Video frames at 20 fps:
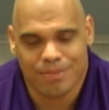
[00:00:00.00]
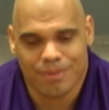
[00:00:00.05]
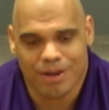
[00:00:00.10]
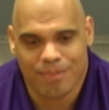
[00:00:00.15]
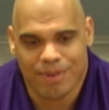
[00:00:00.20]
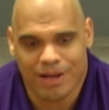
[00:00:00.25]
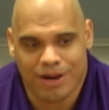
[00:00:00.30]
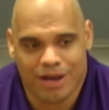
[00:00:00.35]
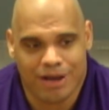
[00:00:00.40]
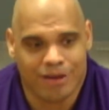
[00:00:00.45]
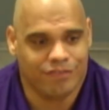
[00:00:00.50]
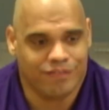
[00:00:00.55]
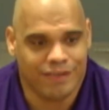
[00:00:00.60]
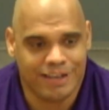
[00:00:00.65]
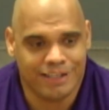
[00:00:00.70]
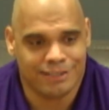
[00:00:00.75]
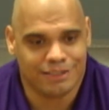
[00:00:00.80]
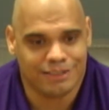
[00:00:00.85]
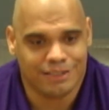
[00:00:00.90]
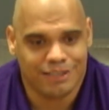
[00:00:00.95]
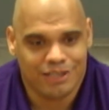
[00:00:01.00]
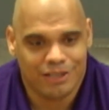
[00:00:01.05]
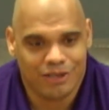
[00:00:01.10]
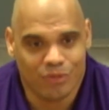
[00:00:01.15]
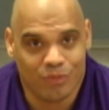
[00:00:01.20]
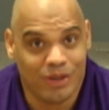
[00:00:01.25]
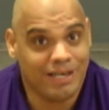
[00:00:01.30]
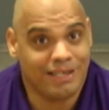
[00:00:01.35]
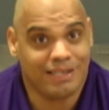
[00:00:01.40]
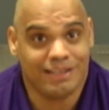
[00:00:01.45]
about outfighting,
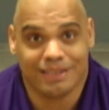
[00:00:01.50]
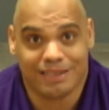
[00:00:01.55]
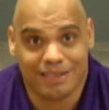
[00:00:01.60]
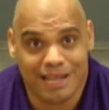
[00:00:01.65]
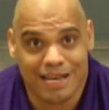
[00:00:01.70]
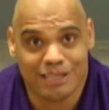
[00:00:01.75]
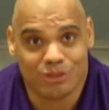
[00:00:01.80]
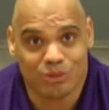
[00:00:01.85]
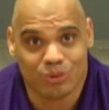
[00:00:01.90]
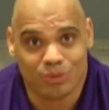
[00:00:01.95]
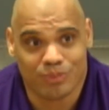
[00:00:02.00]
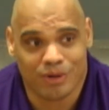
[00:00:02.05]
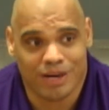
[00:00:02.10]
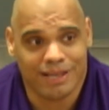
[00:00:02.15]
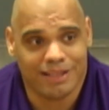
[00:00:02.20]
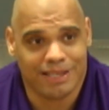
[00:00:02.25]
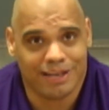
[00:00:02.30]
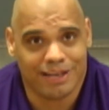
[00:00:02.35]
winning in the classroom, right?